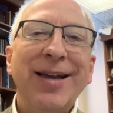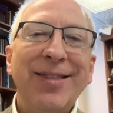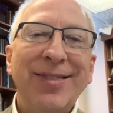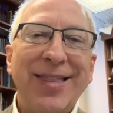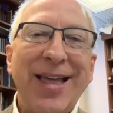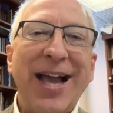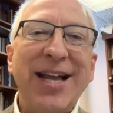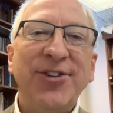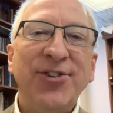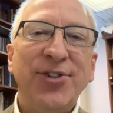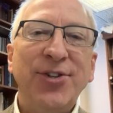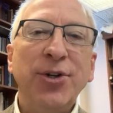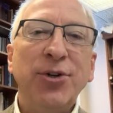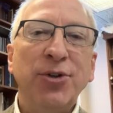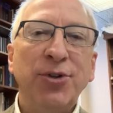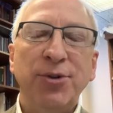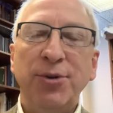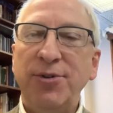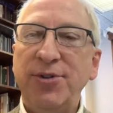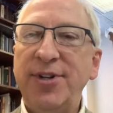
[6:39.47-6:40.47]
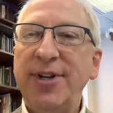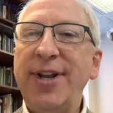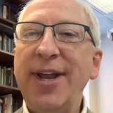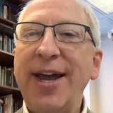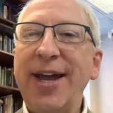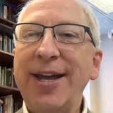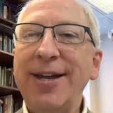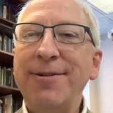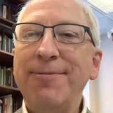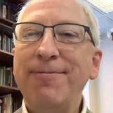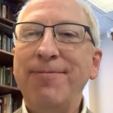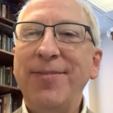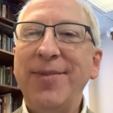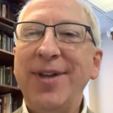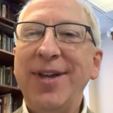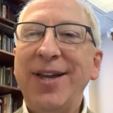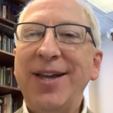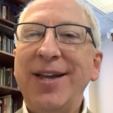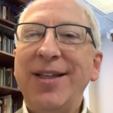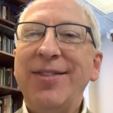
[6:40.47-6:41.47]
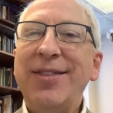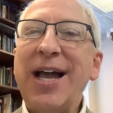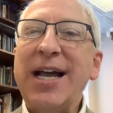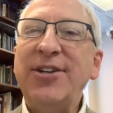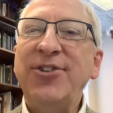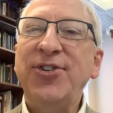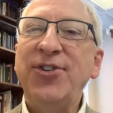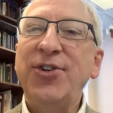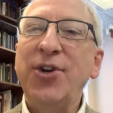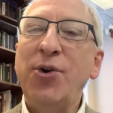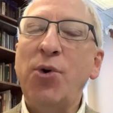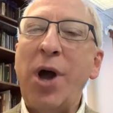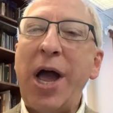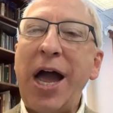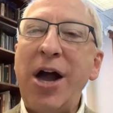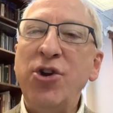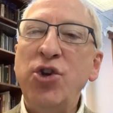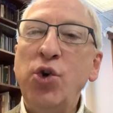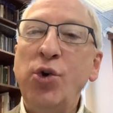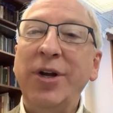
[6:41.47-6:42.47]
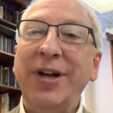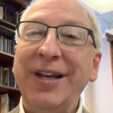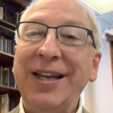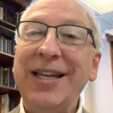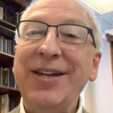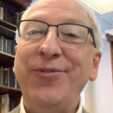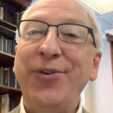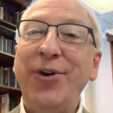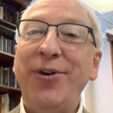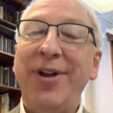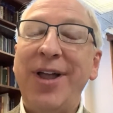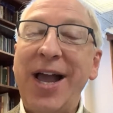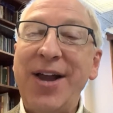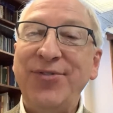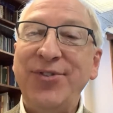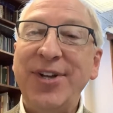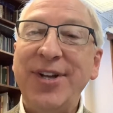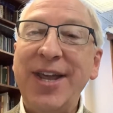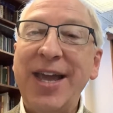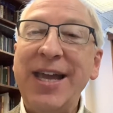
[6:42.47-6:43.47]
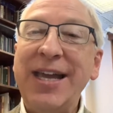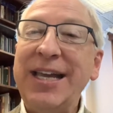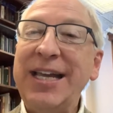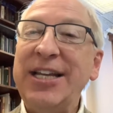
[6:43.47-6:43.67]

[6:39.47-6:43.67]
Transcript: That's still true today. That's still how you can live your life today,